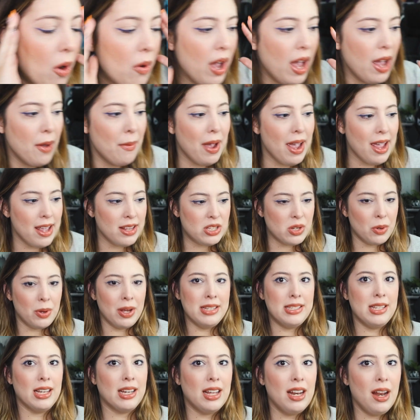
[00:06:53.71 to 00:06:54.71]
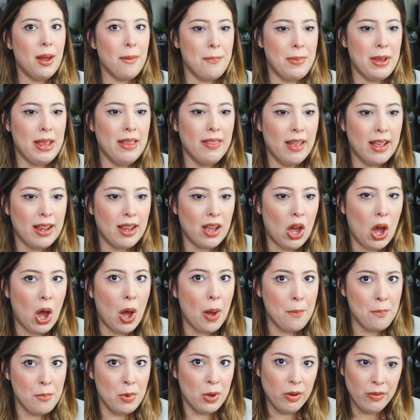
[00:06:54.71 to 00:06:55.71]
Okay, wait, so is it gonna be like
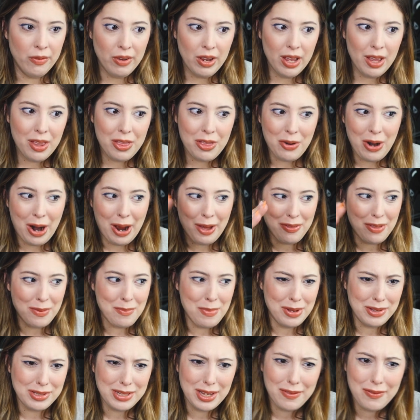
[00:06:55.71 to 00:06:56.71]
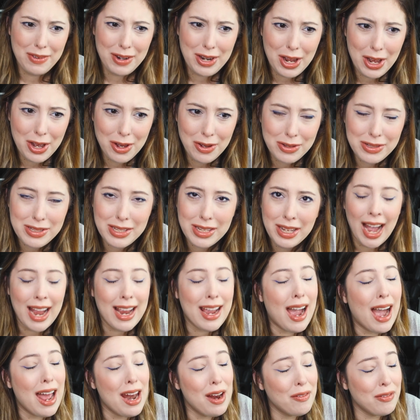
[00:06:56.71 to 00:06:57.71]
a movie throughout the music videos? I
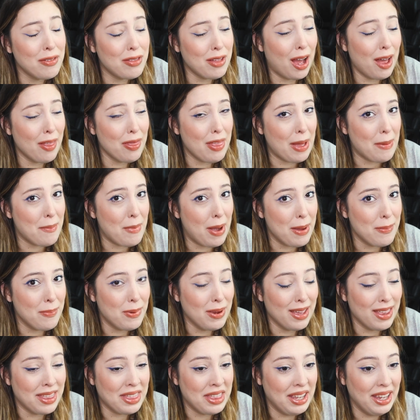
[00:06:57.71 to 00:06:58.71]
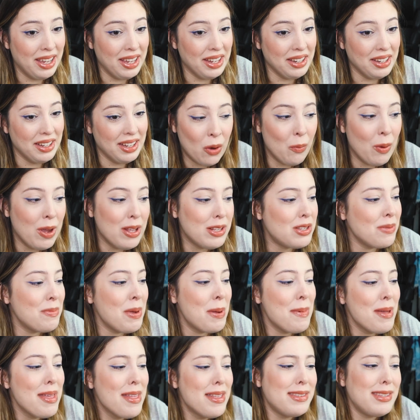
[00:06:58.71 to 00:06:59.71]
kind of thought that might be a thing. Wait, so
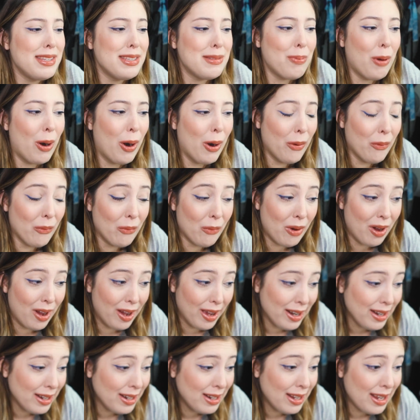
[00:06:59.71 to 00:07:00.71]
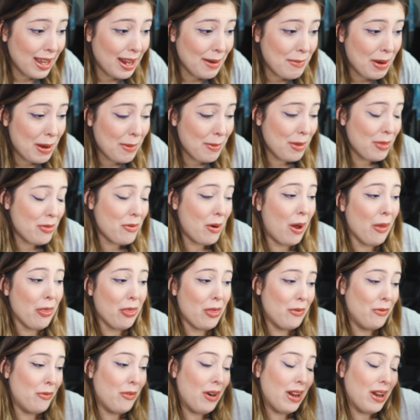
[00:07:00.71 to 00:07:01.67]
maybe this is part one, and maybe throughout the